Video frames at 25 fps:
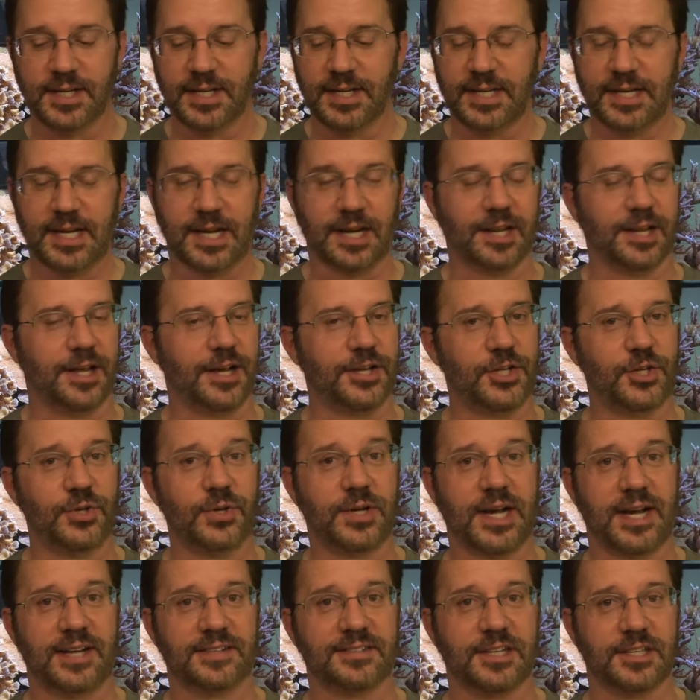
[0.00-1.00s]
And a lot of you
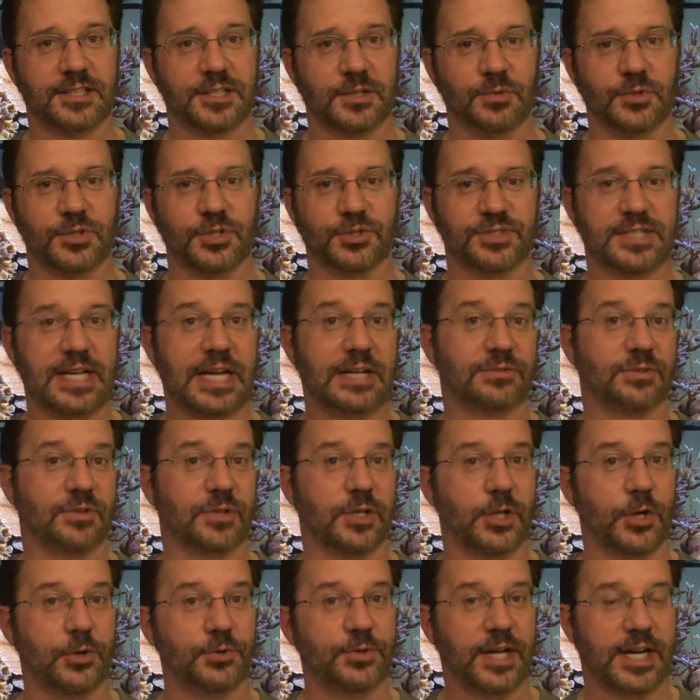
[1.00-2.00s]
guys out there with your tanks with
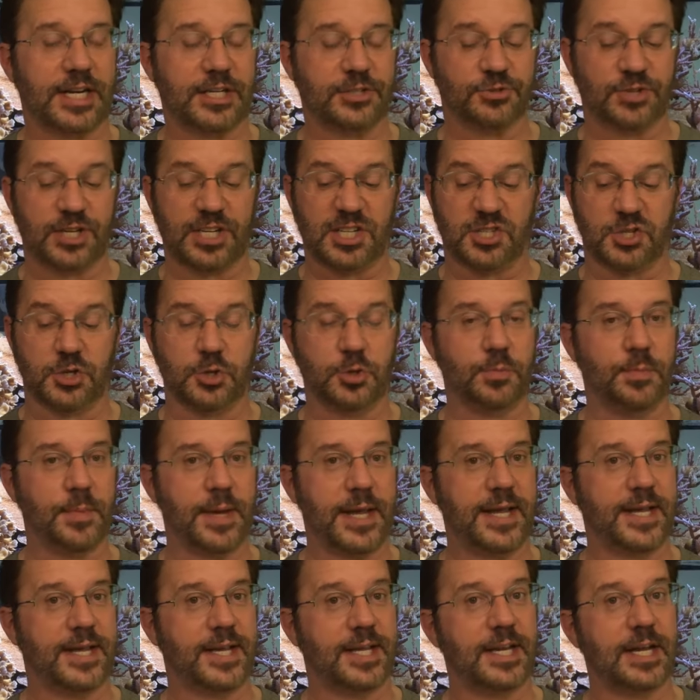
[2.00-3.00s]
low nitrate, you
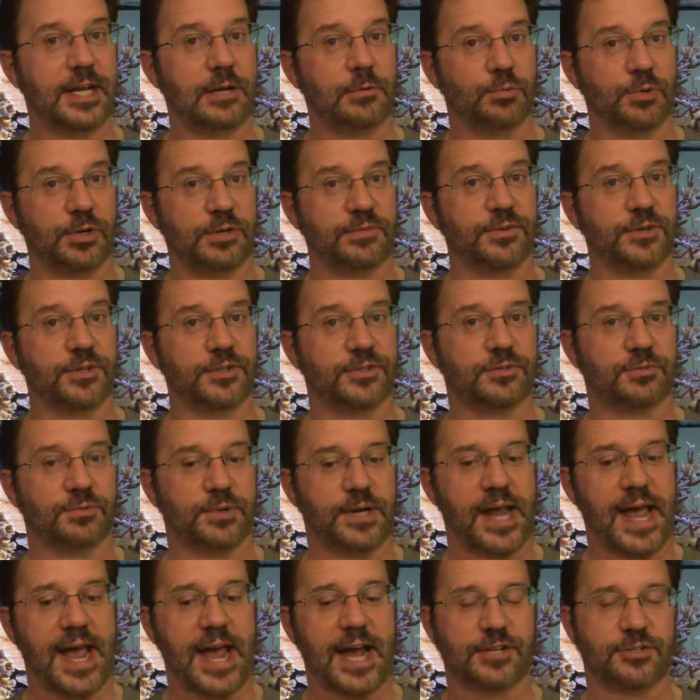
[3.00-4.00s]
may get a reverse
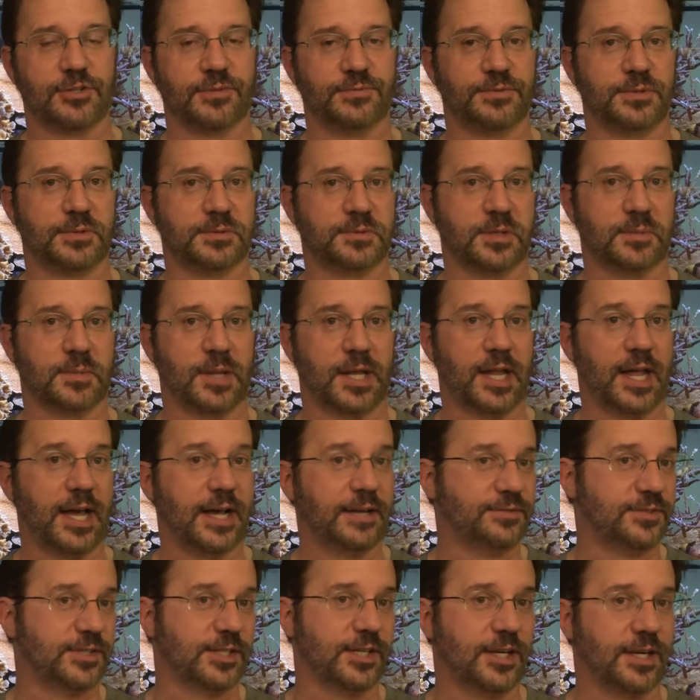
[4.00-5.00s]
reaction from some of the
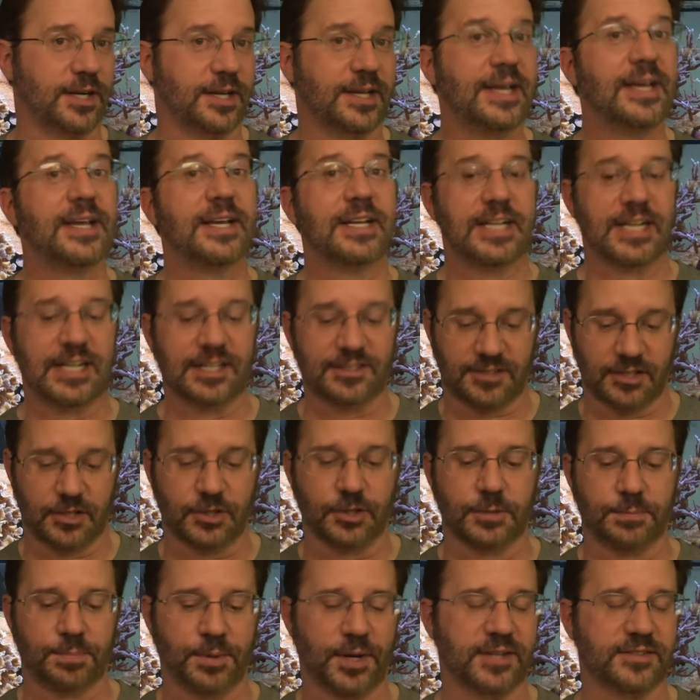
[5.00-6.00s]
livestock. It's a
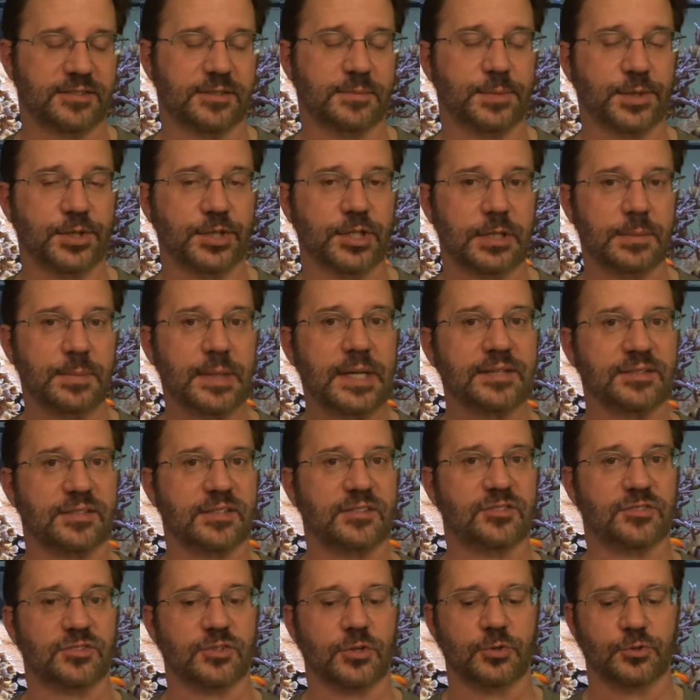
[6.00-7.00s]
good possibility because
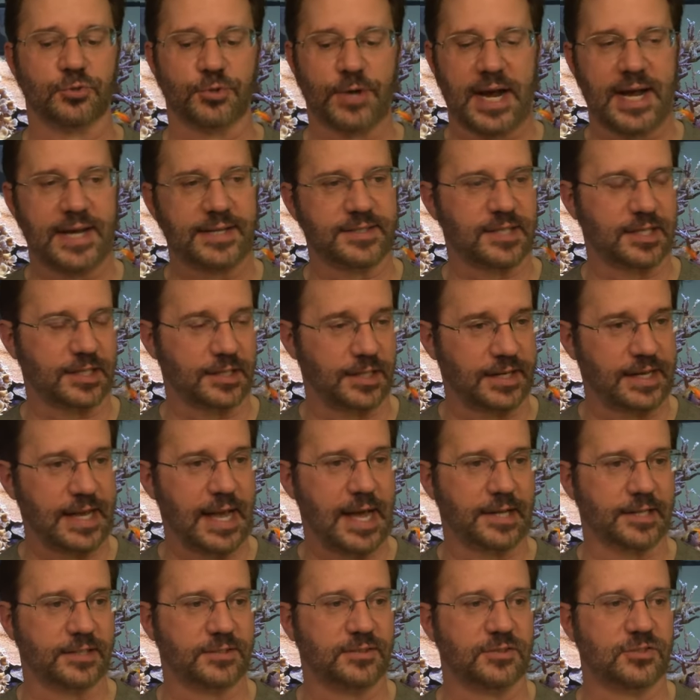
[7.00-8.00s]
it's so drastic, like
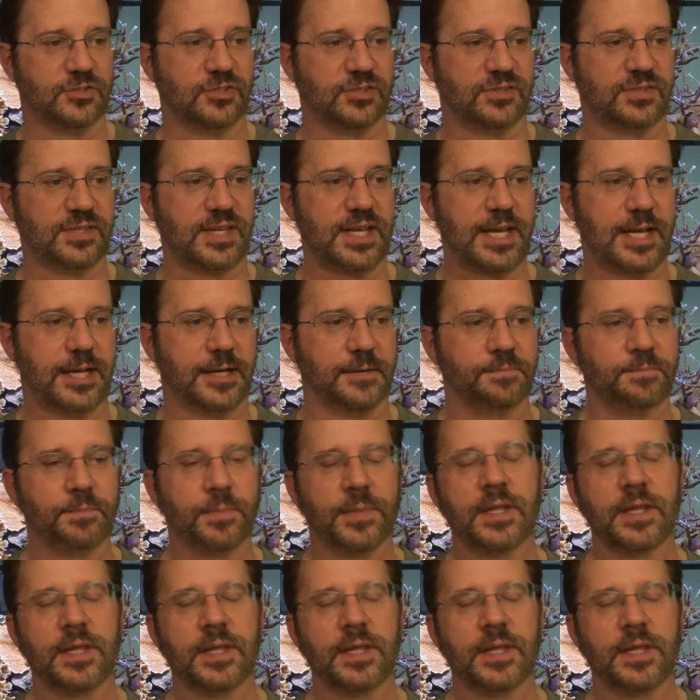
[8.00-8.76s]
Alex is just saying.